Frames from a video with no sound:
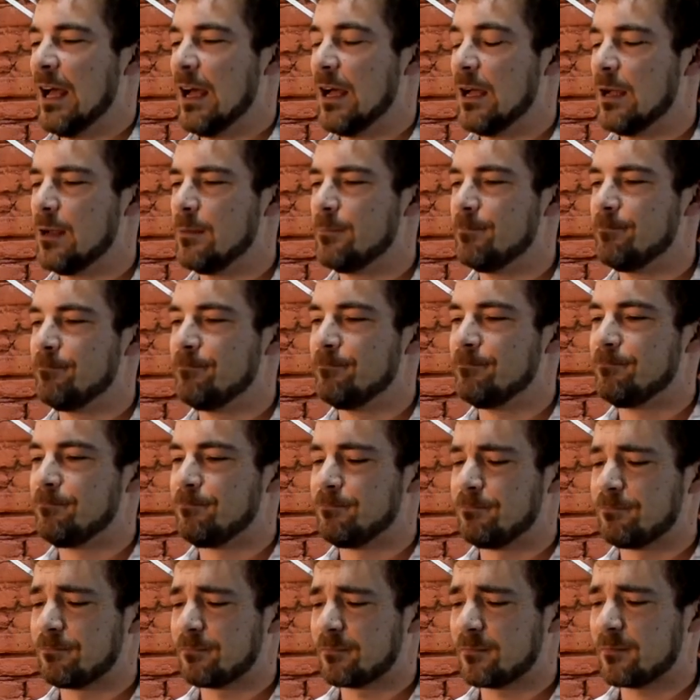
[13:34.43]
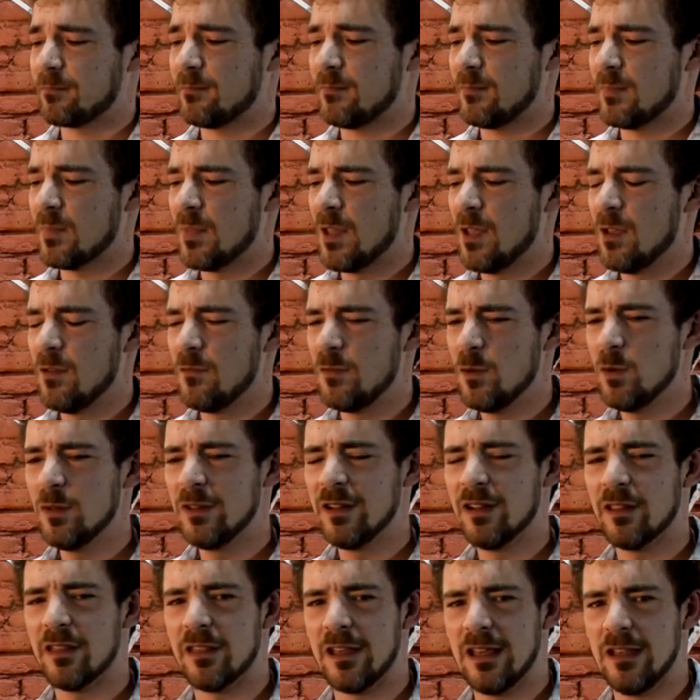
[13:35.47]
Um, few
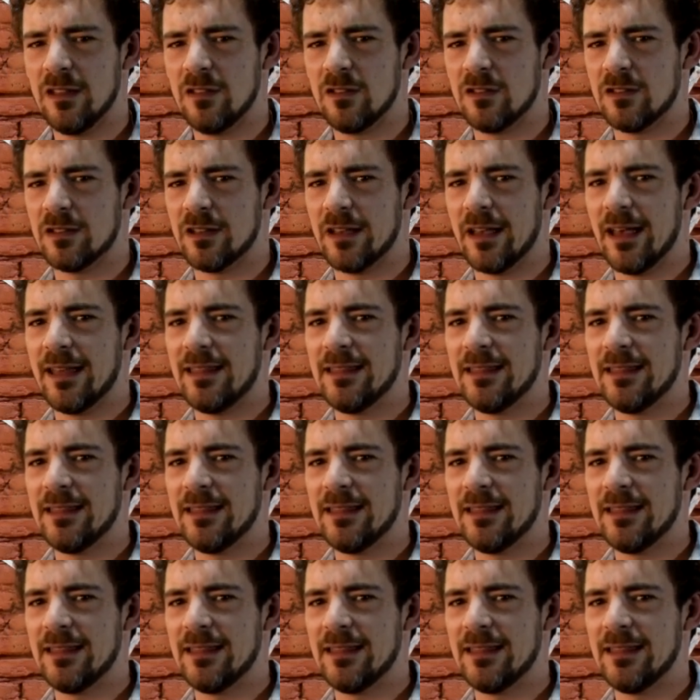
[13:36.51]
little things.